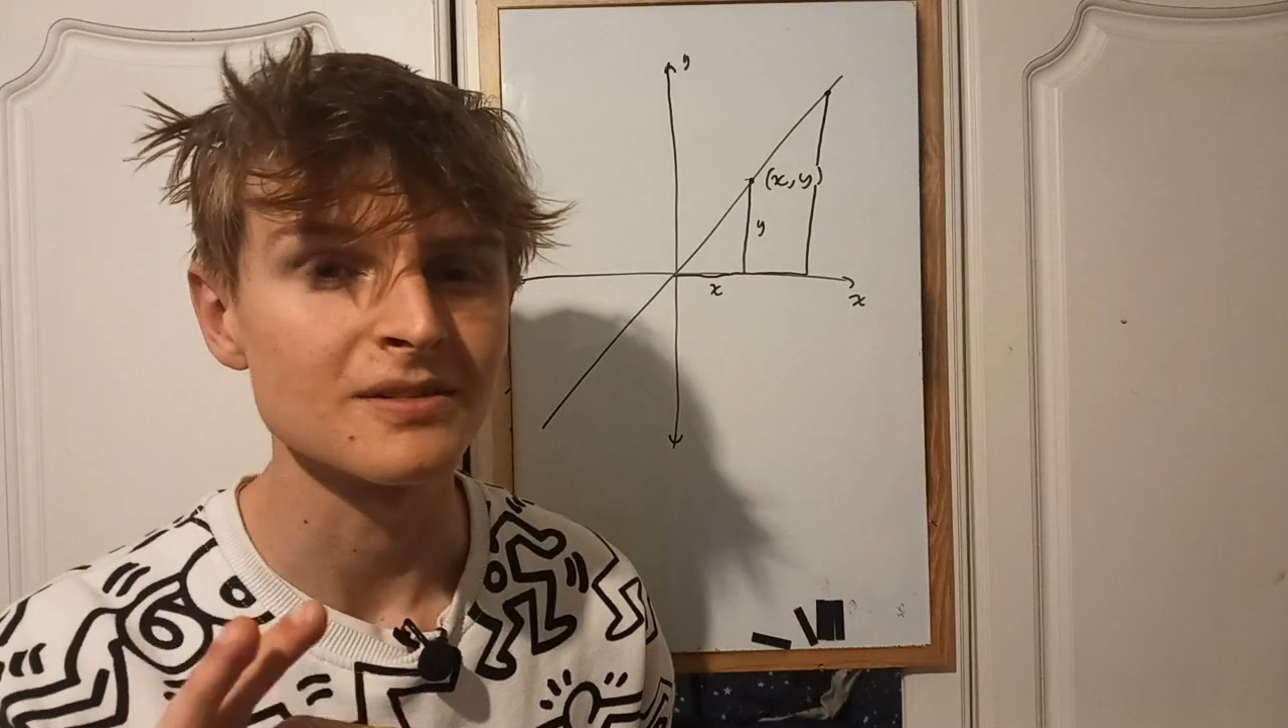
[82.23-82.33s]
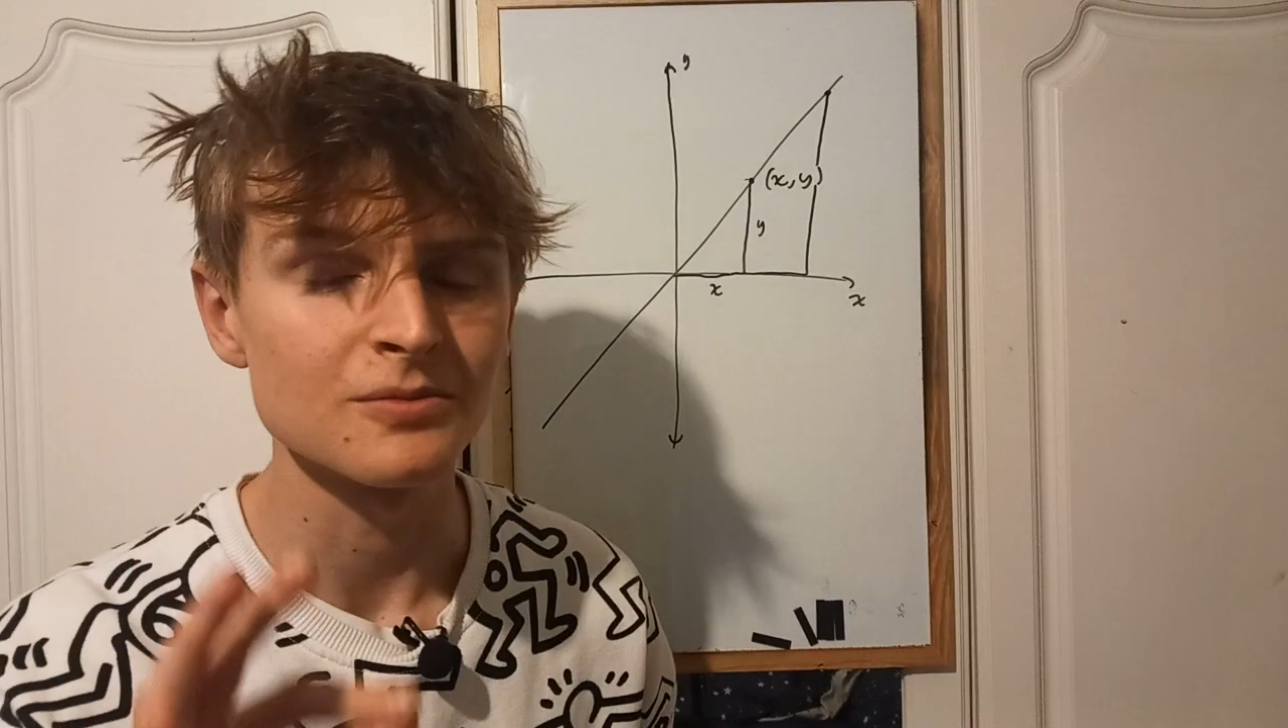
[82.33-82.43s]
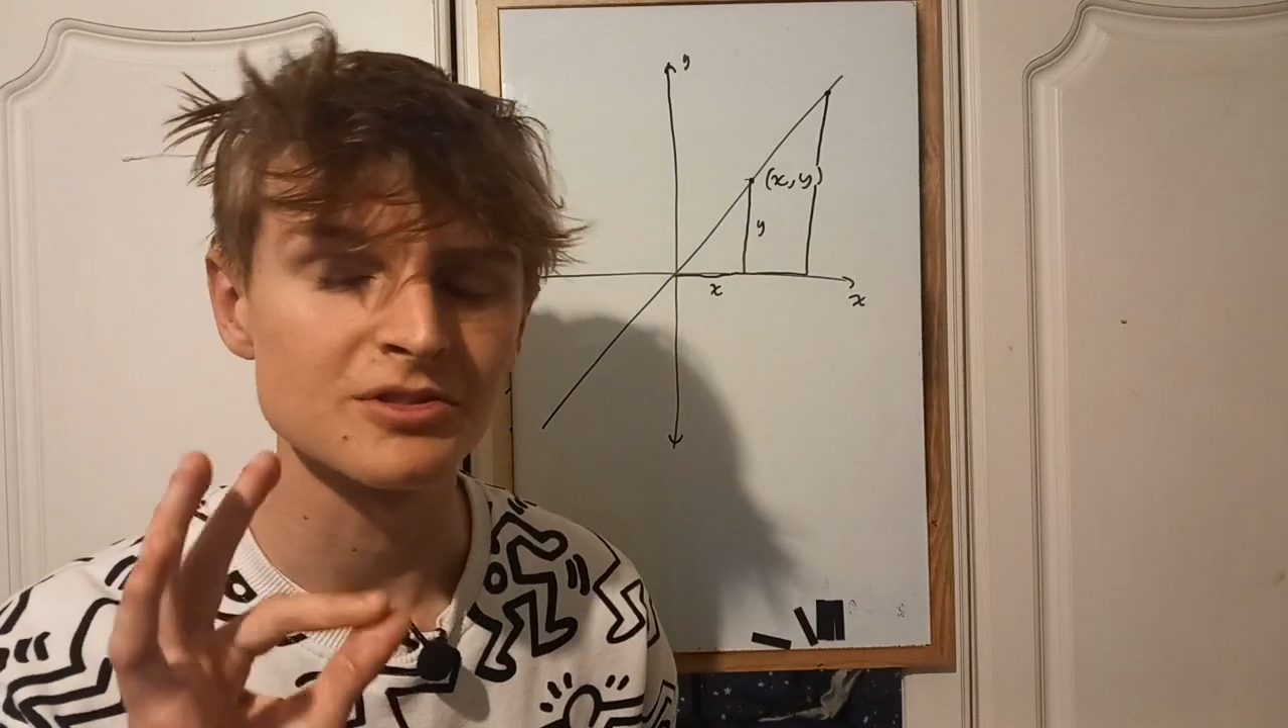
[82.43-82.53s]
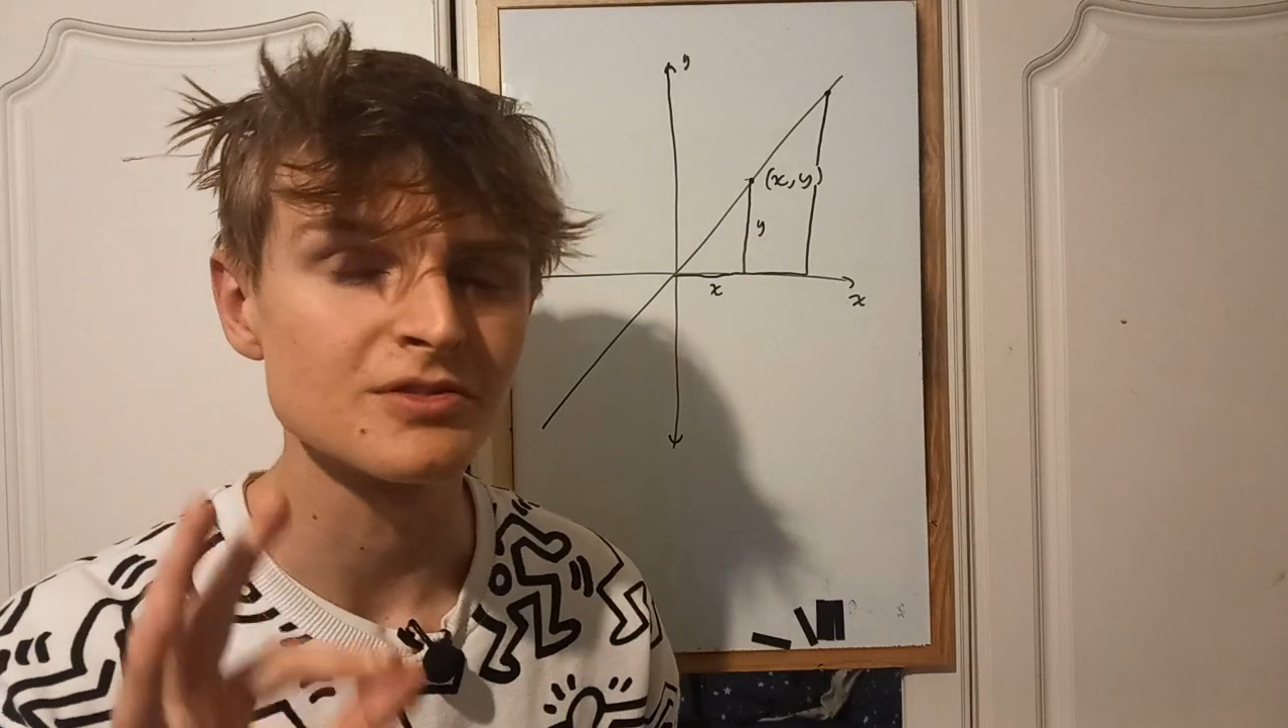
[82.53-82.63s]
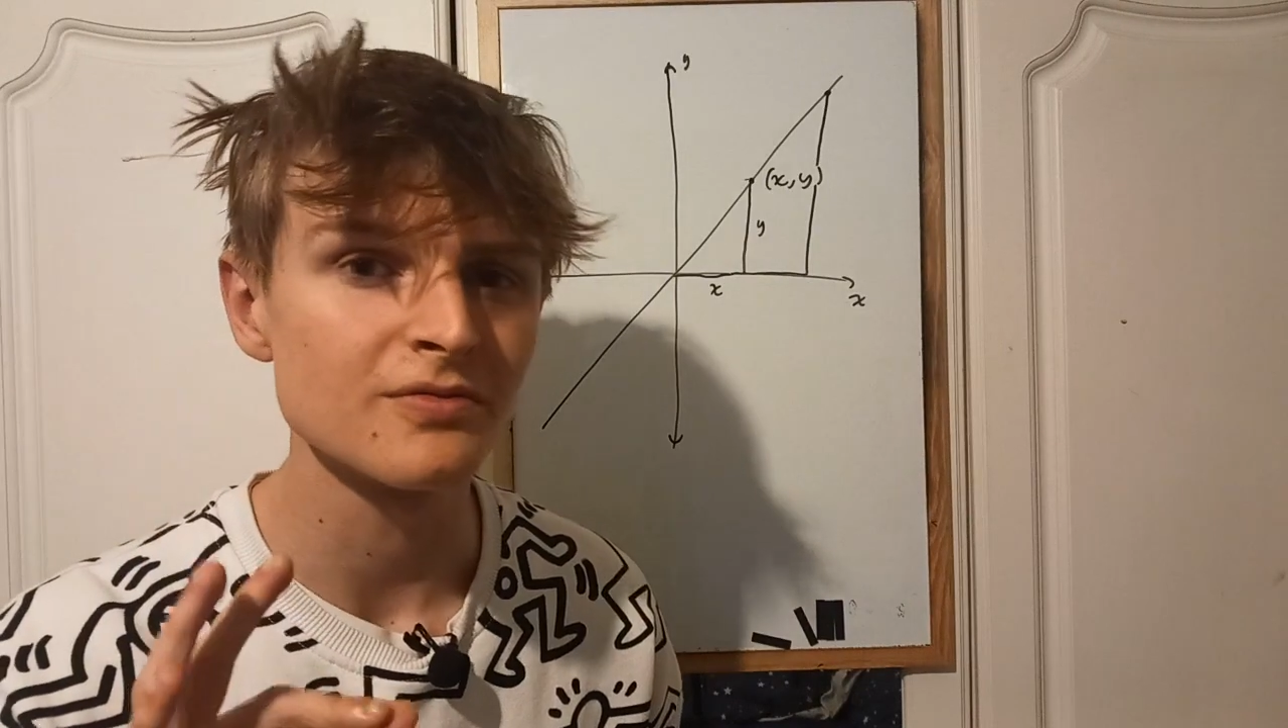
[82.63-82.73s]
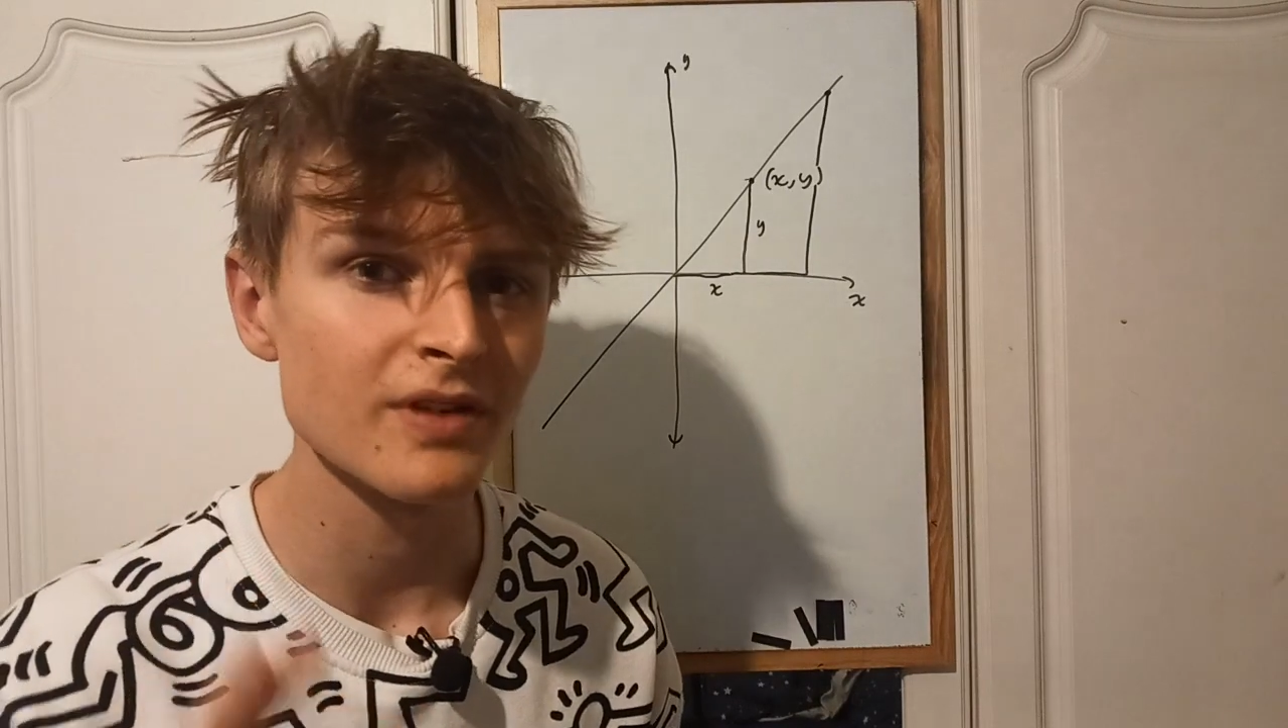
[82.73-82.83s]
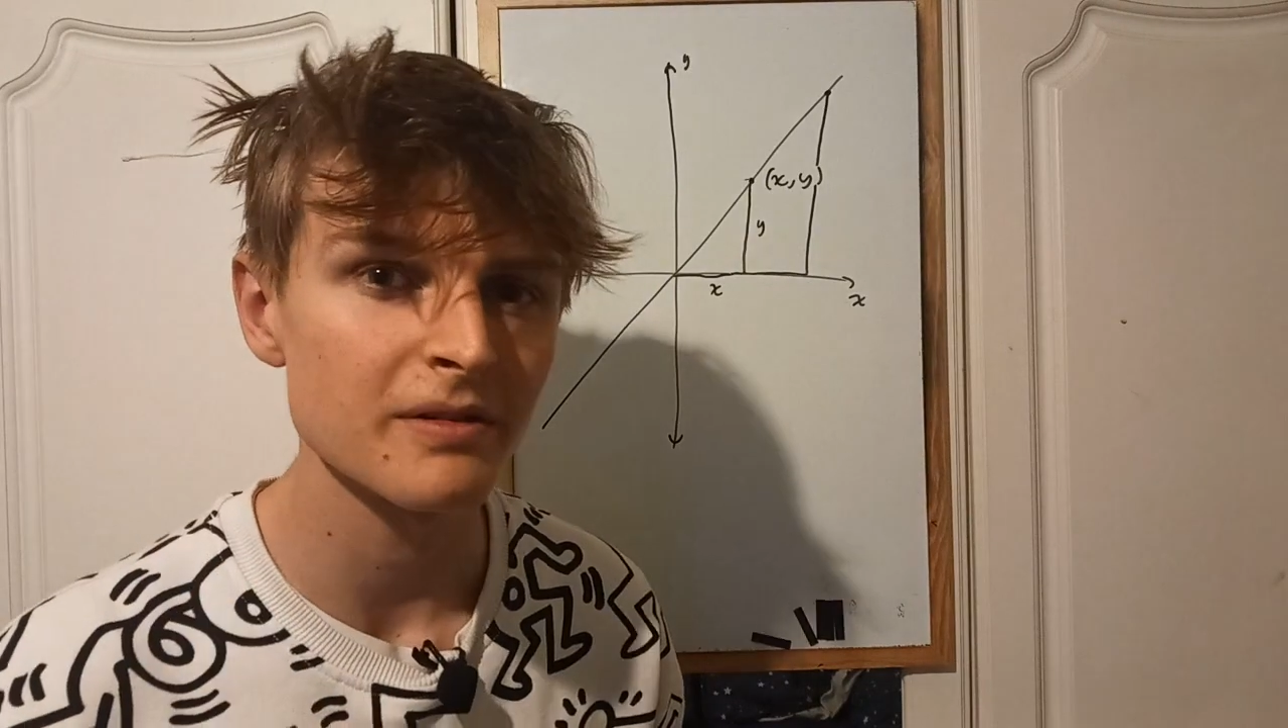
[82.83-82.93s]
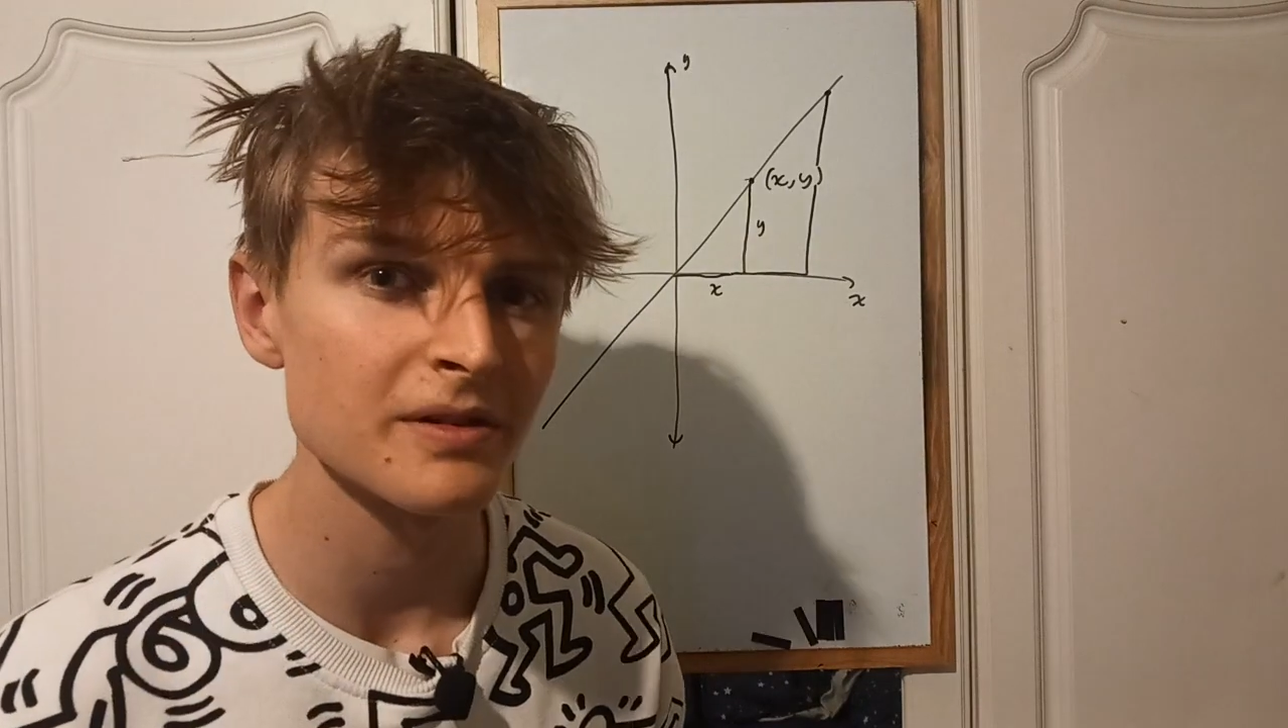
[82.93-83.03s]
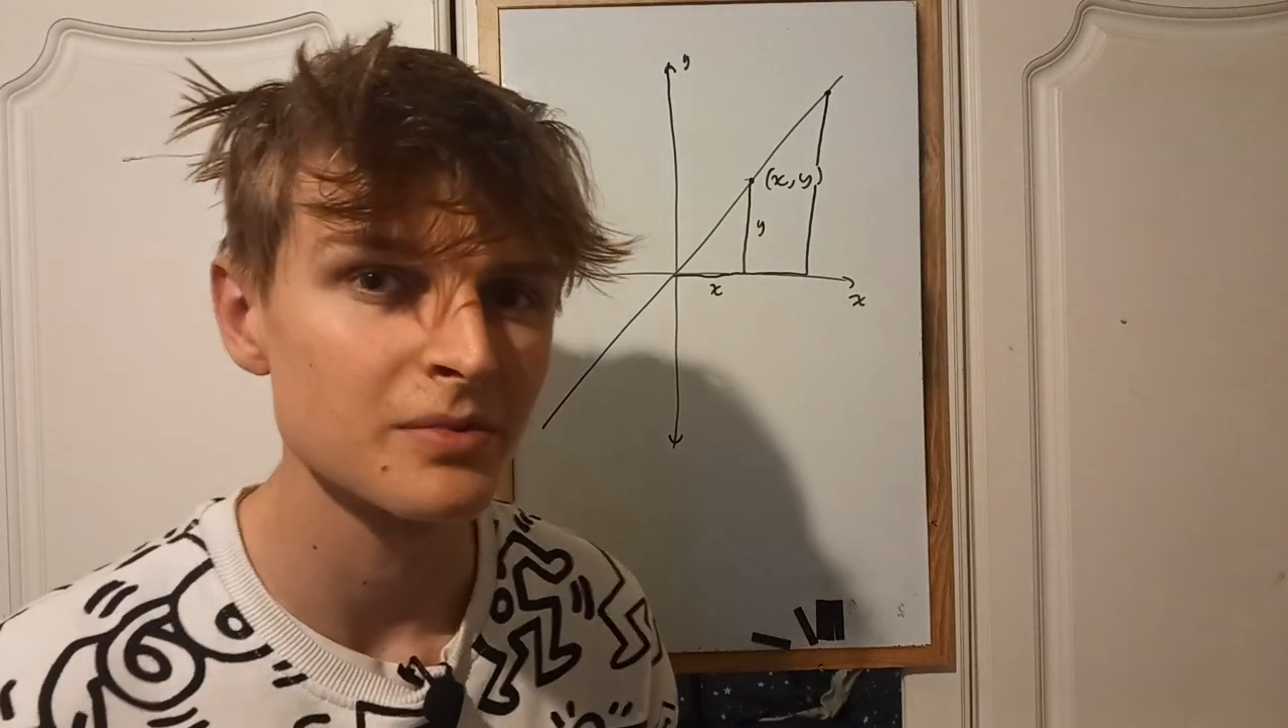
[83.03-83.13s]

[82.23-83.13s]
which is very